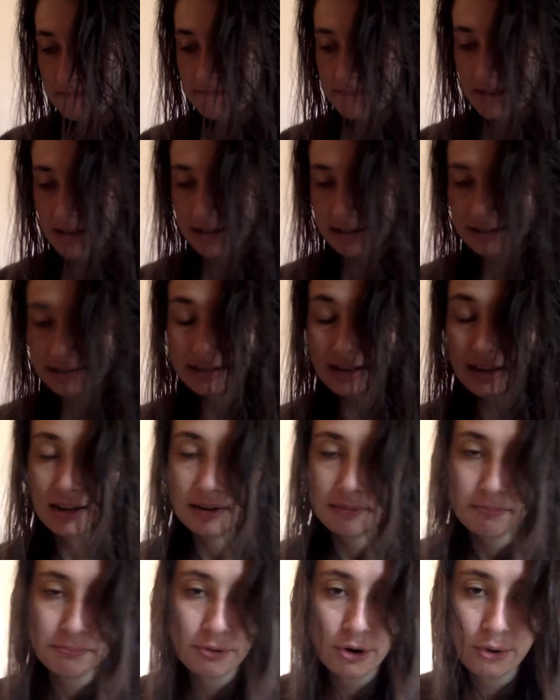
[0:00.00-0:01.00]
my
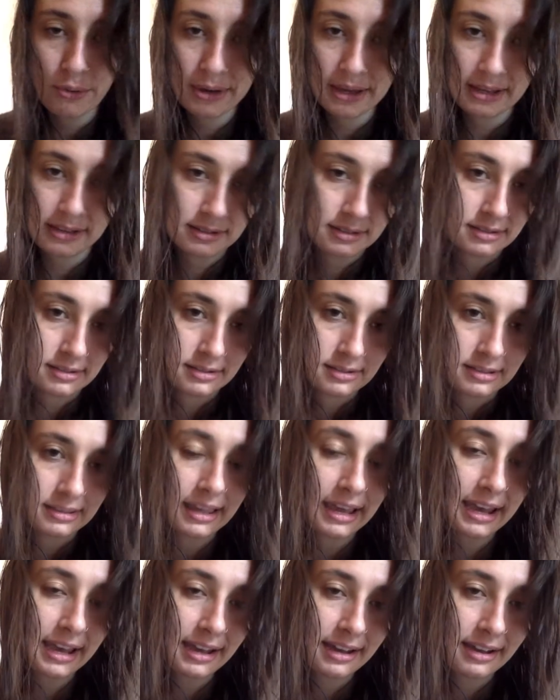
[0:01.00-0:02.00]
son broke his
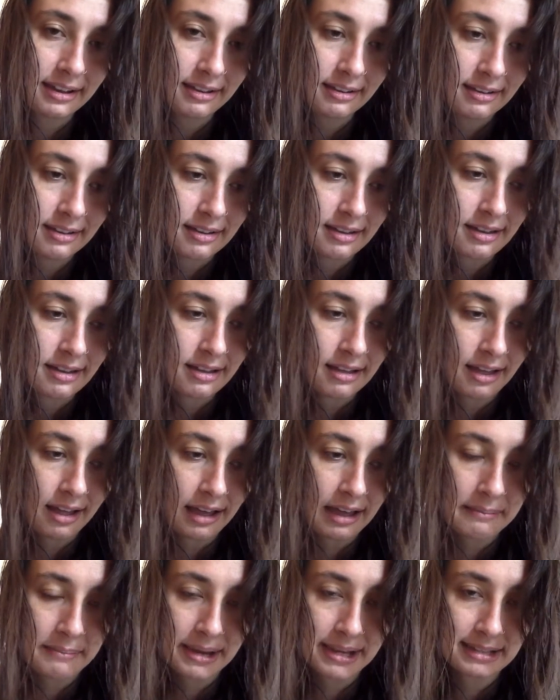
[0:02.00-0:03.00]
leg,
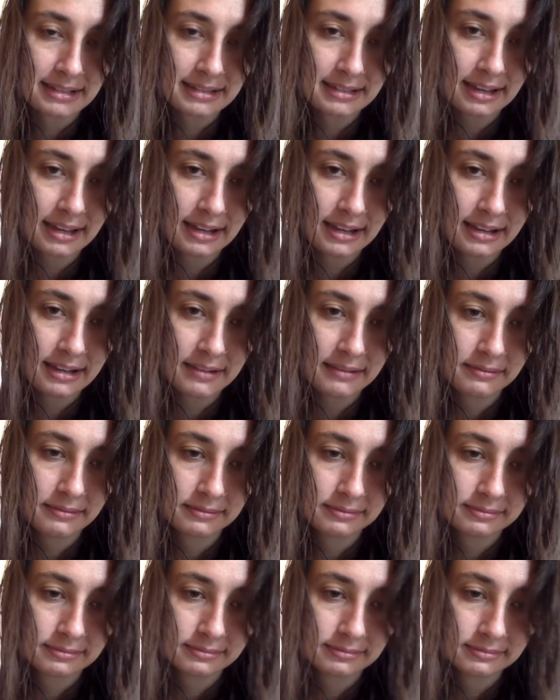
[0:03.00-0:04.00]
I might say,
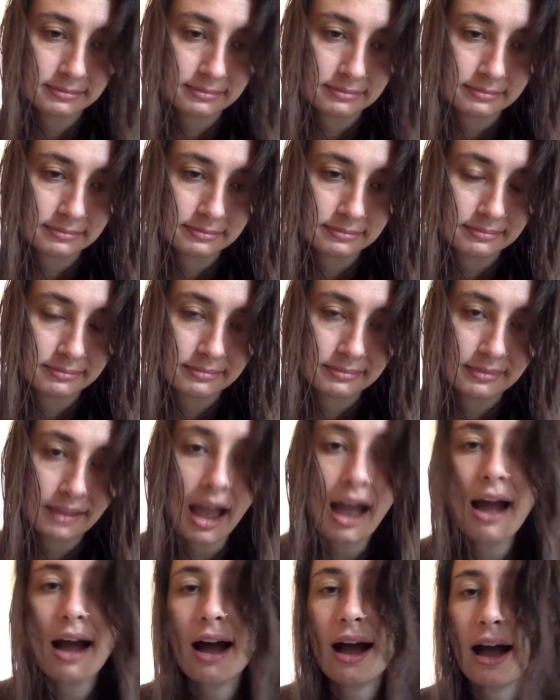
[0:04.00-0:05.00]

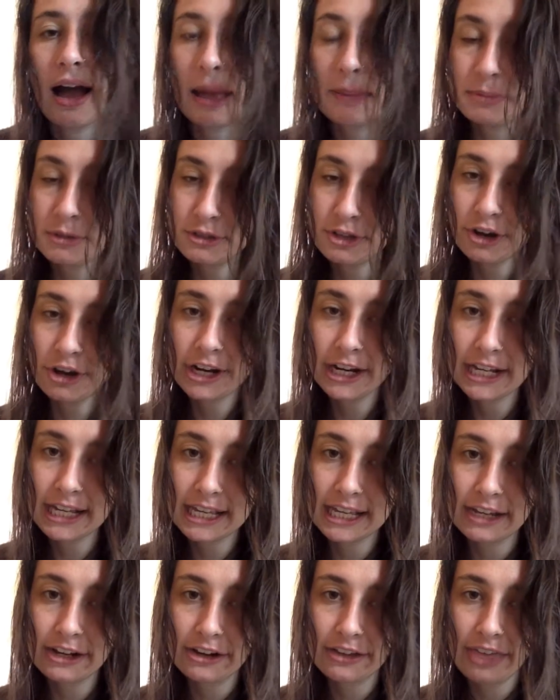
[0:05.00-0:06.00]
I'm sorry to
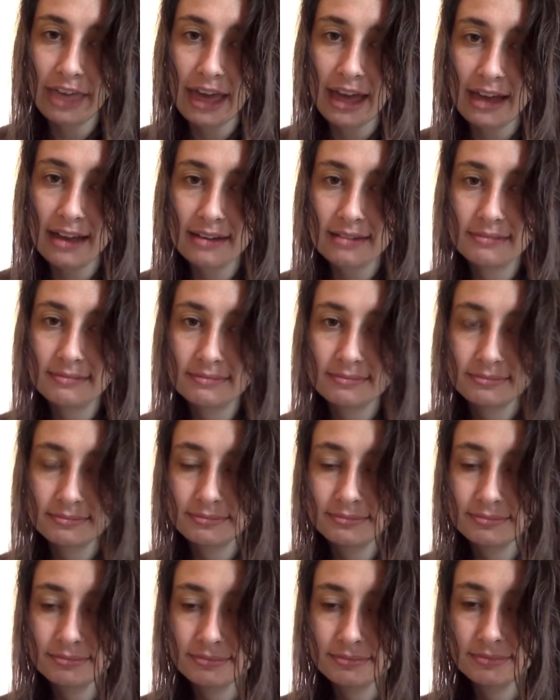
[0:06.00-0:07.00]
hear that.
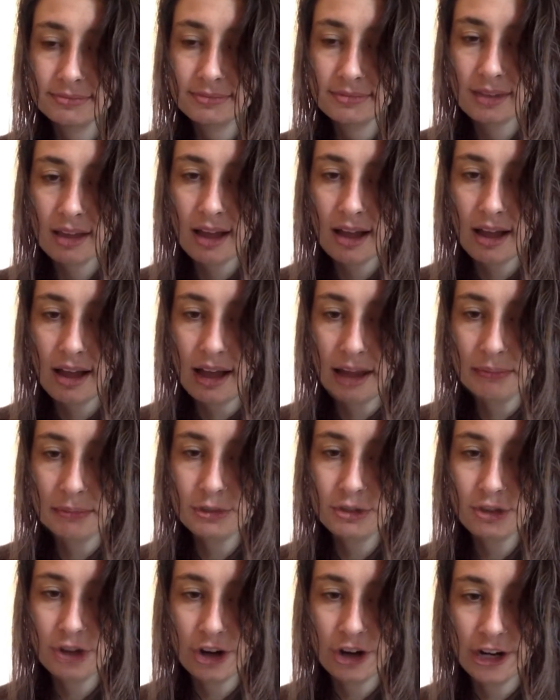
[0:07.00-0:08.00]
I'm
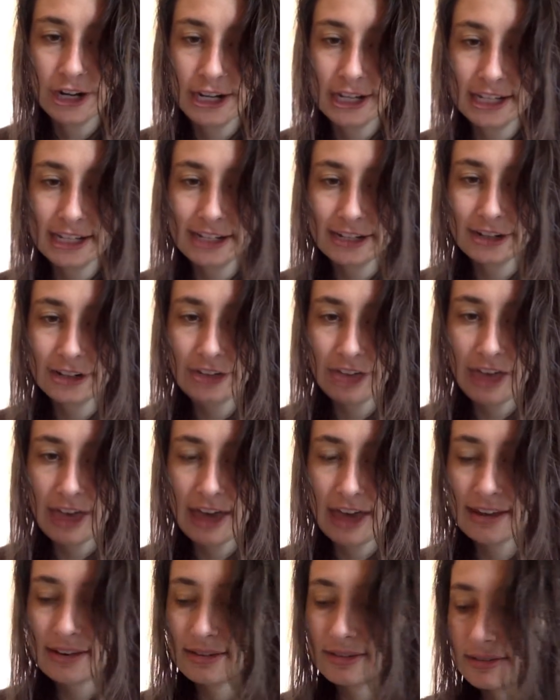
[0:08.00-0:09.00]
sorry to hear
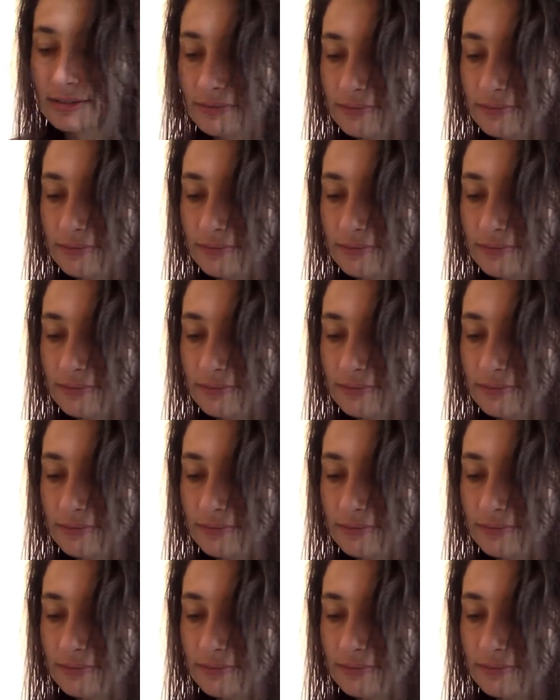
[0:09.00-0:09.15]
that.